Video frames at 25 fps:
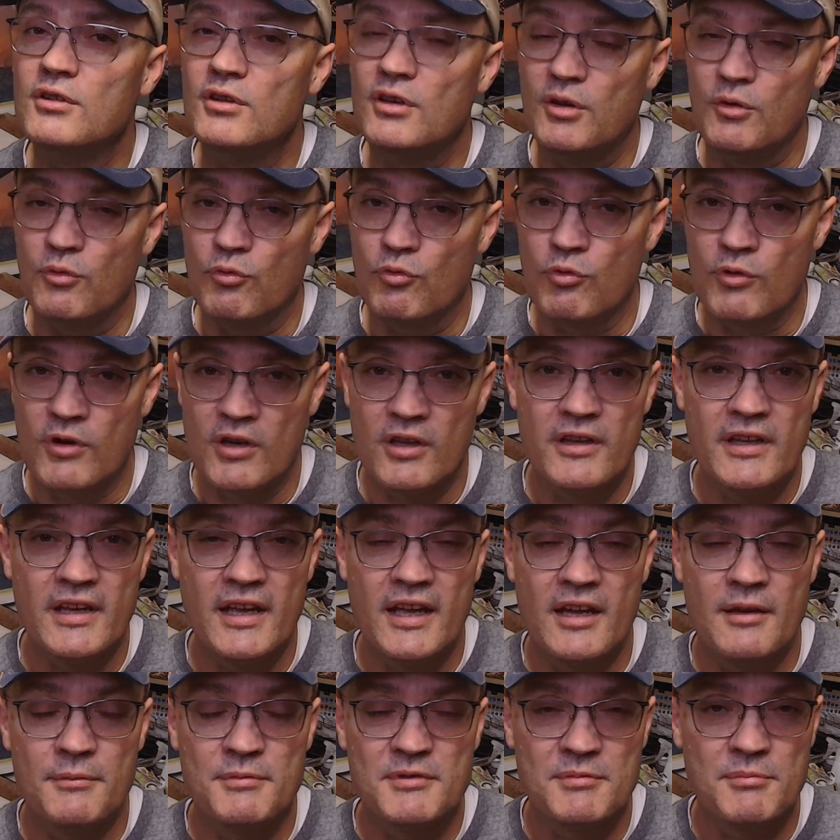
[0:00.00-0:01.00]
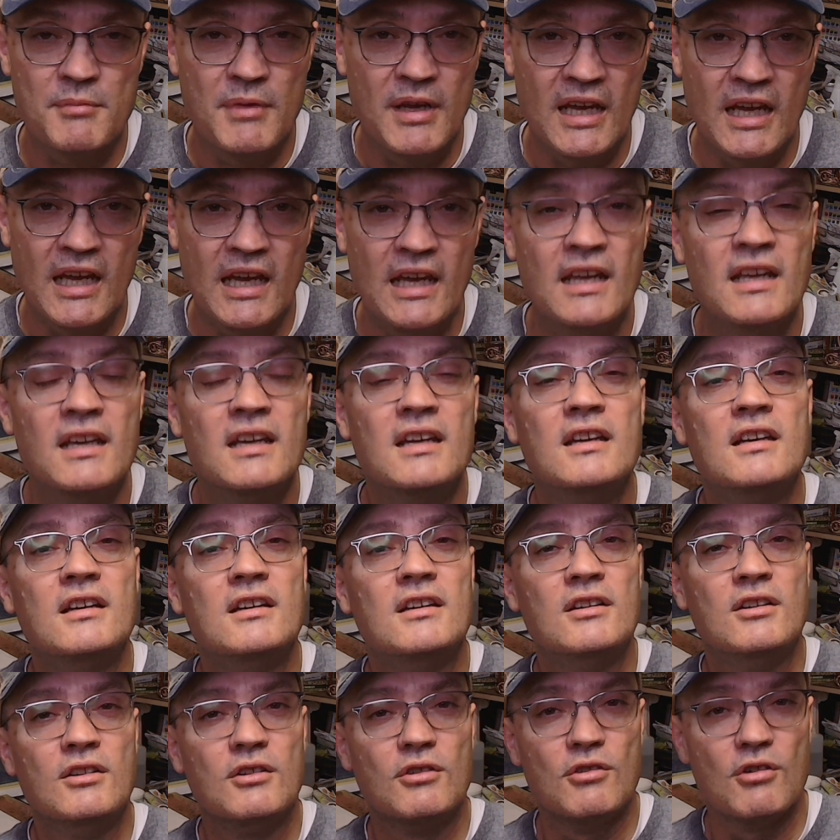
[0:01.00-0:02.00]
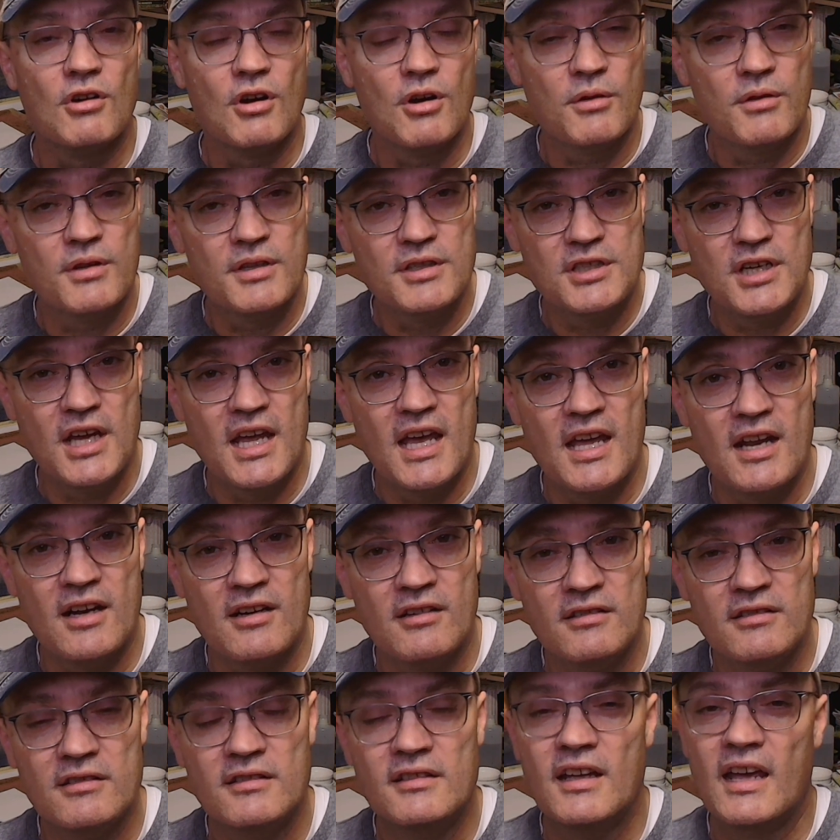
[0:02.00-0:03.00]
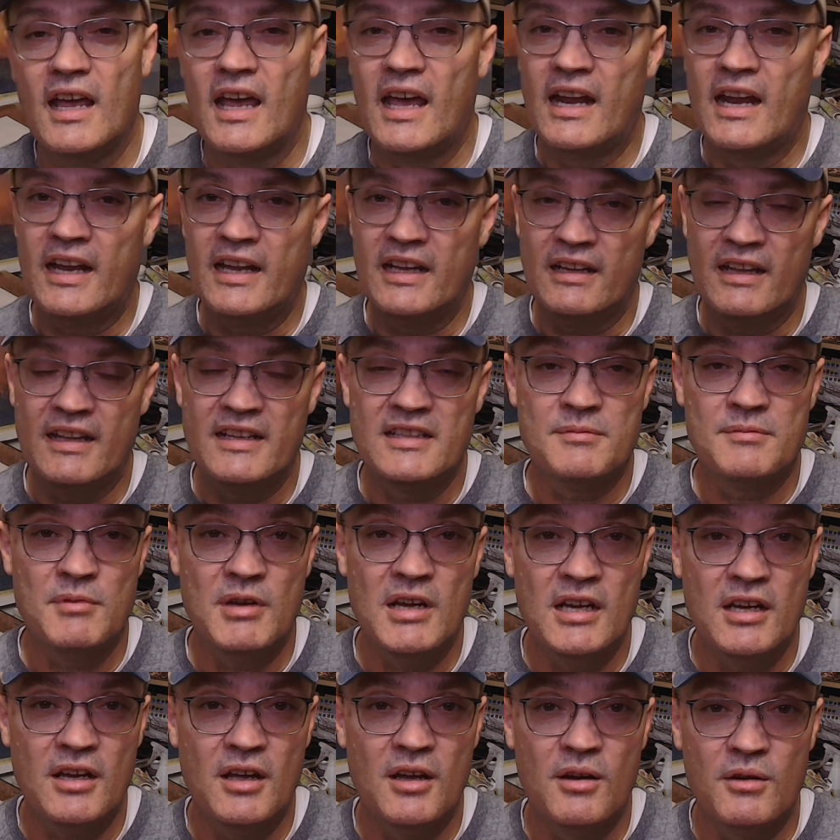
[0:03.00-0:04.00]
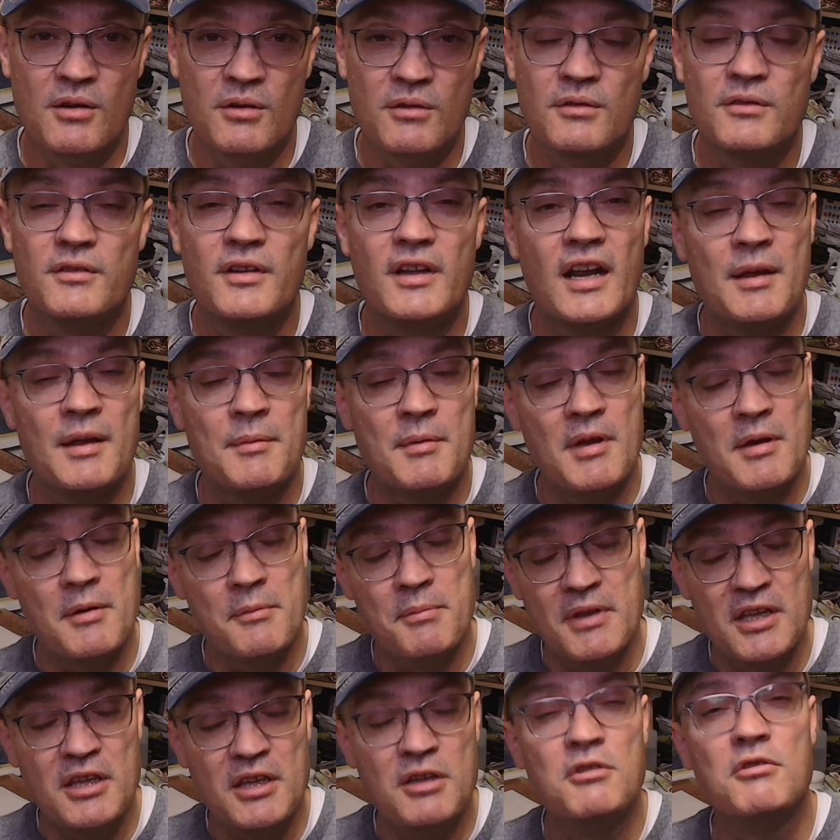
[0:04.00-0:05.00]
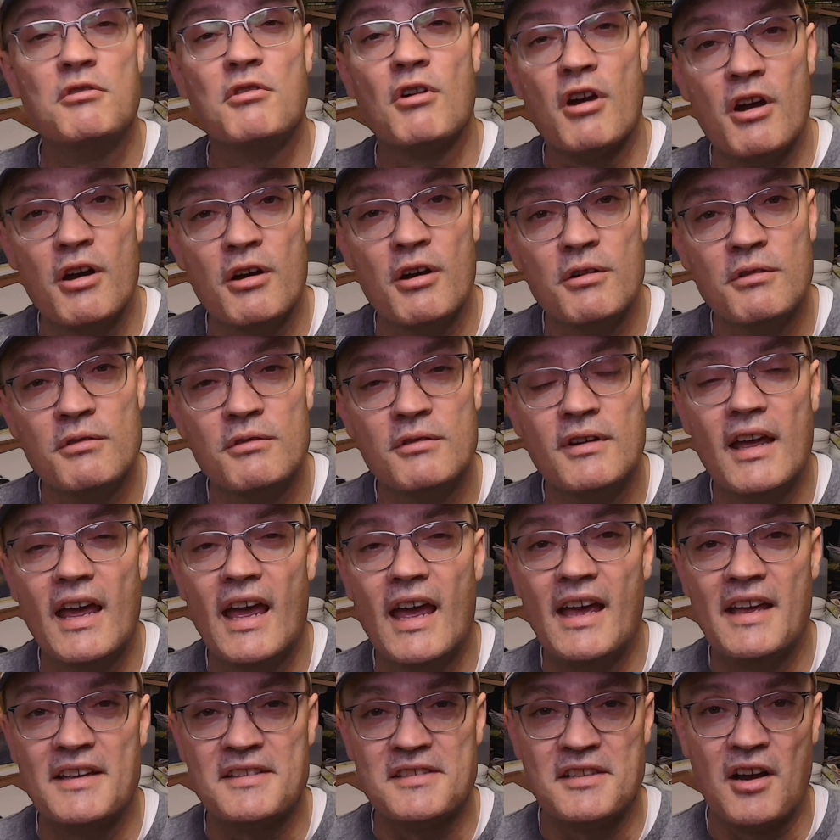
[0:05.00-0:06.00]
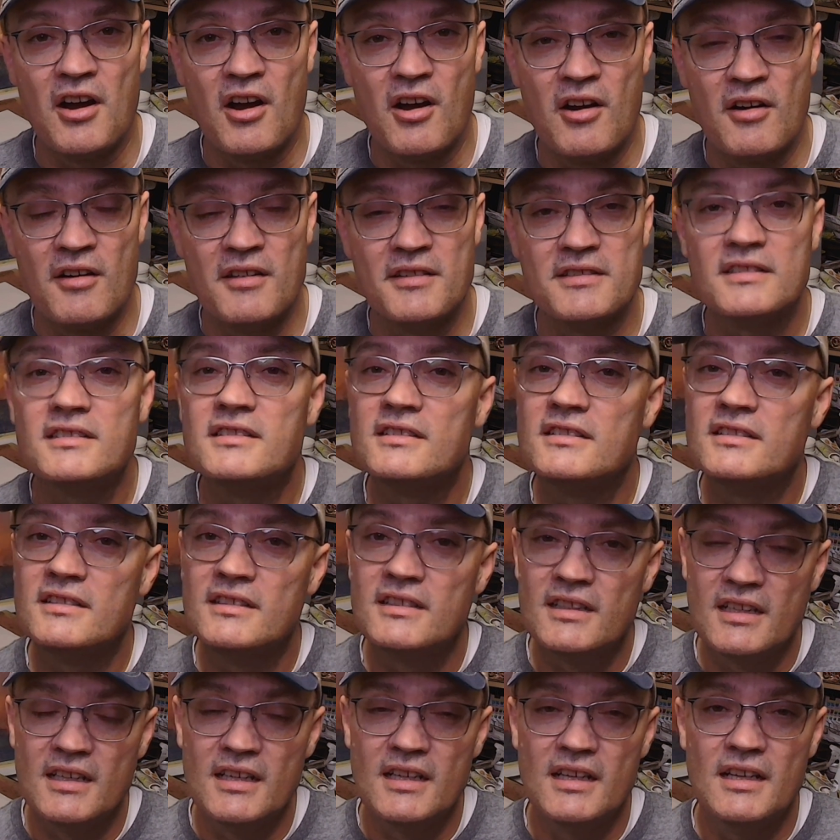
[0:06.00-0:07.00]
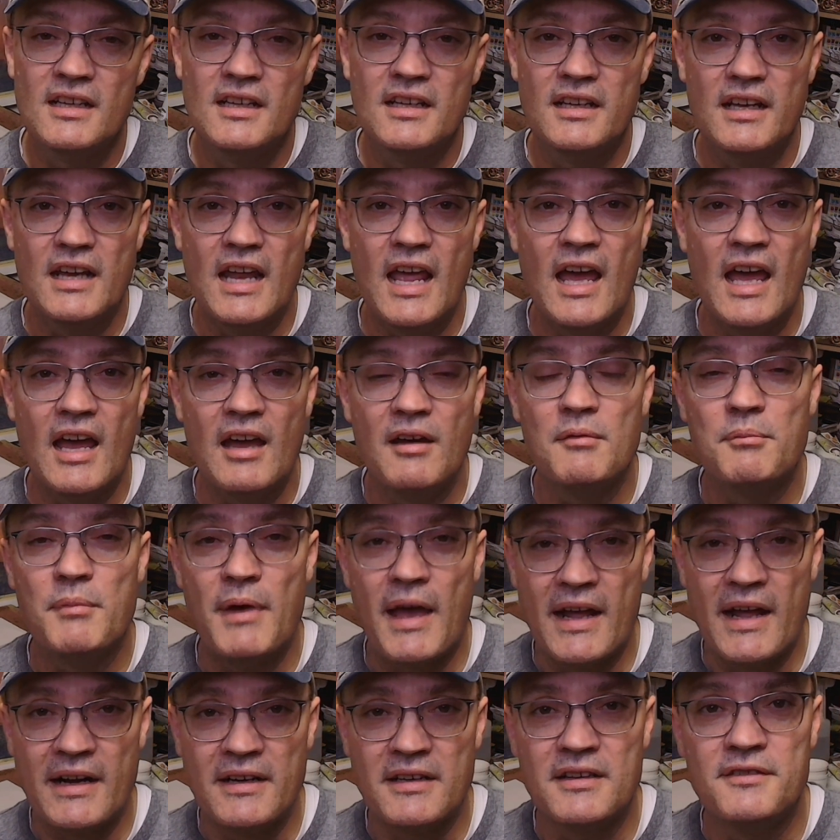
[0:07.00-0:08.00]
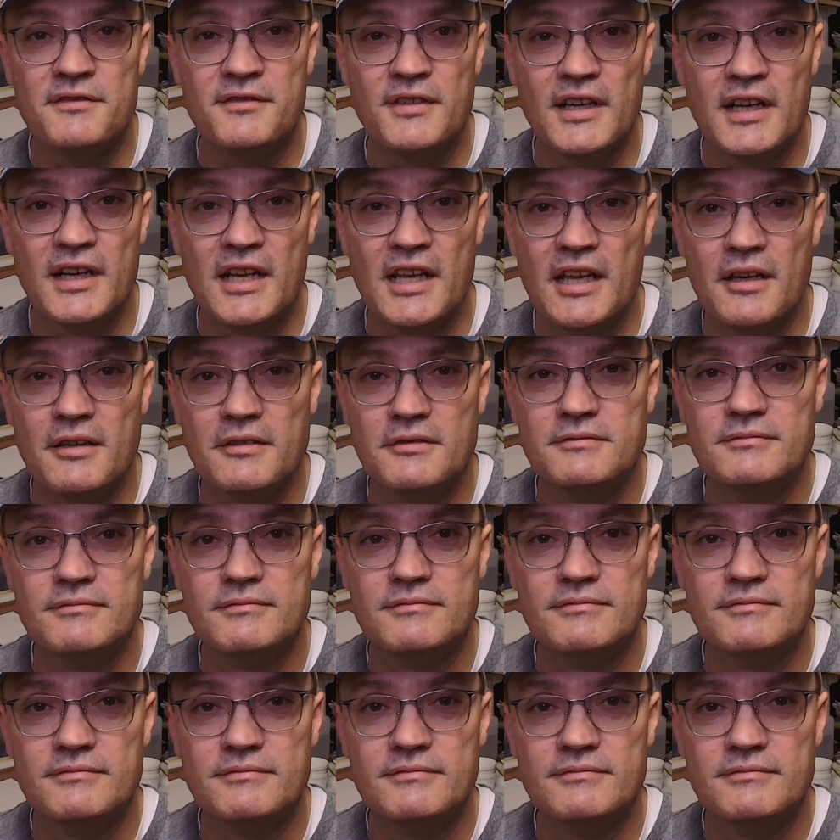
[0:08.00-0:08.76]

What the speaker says: It really helps me grow the channel and it lets me know that I'm helping you grow as an artist. Now back to the video.